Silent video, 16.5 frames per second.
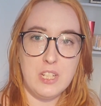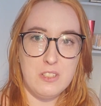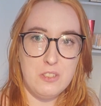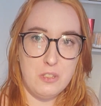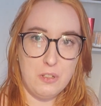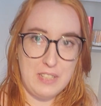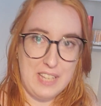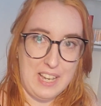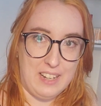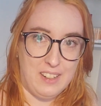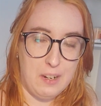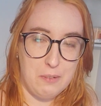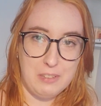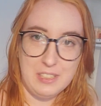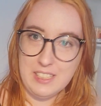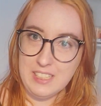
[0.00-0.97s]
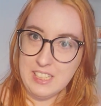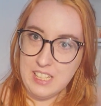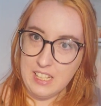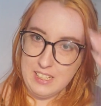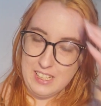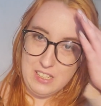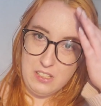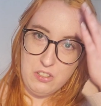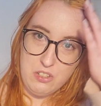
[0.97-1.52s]
So yeah, I'm gonna
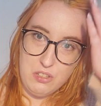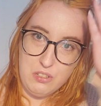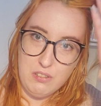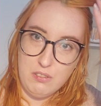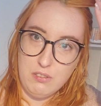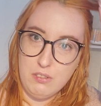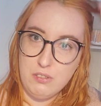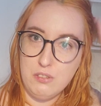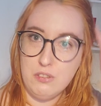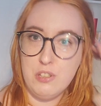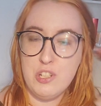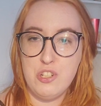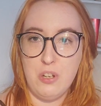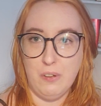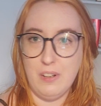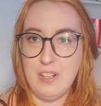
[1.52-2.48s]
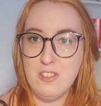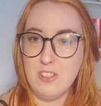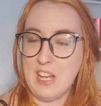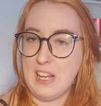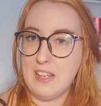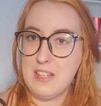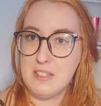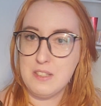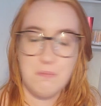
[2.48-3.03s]
get into showing you
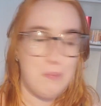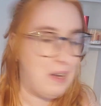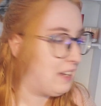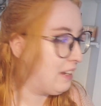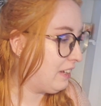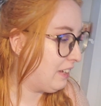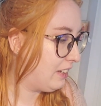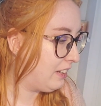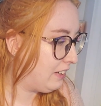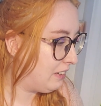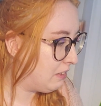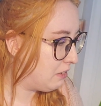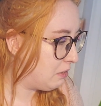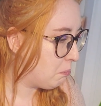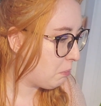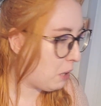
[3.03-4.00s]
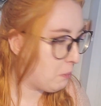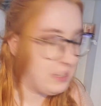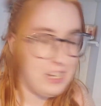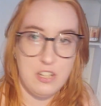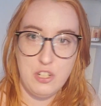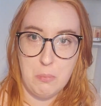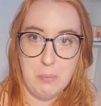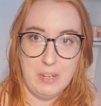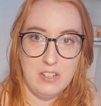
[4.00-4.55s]
guys my
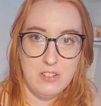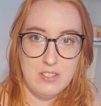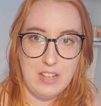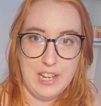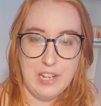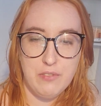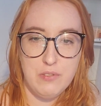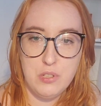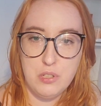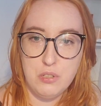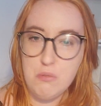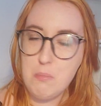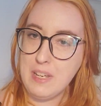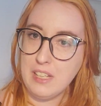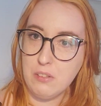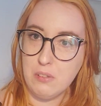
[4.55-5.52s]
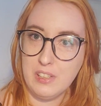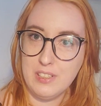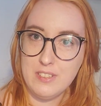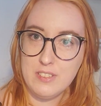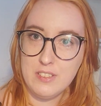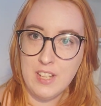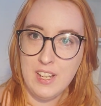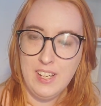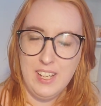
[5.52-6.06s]
propagation bins. I have two big
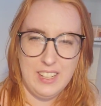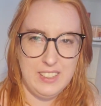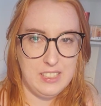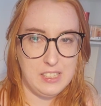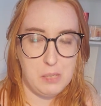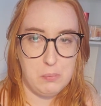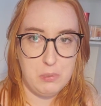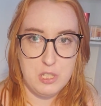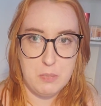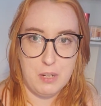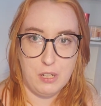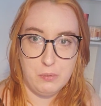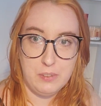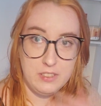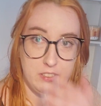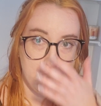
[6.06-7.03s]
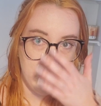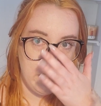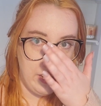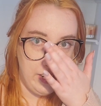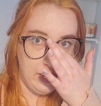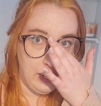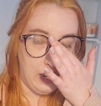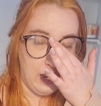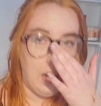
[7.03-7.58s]
ones and then a couple small ones,
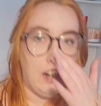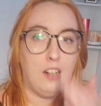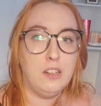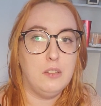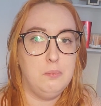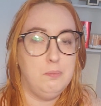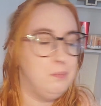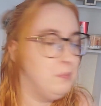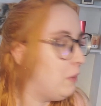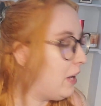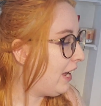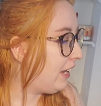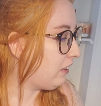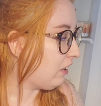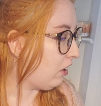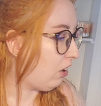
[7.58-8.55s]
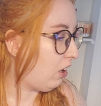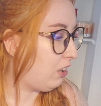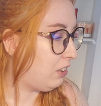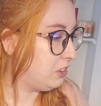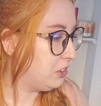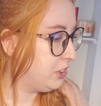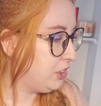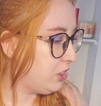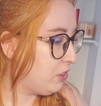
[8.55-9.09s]
and
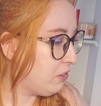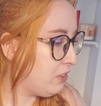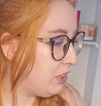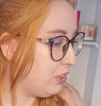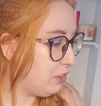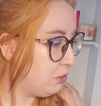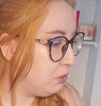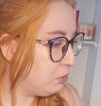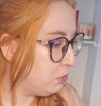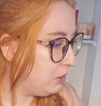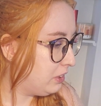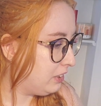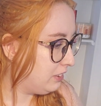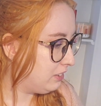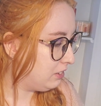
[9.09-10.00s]
I'll show you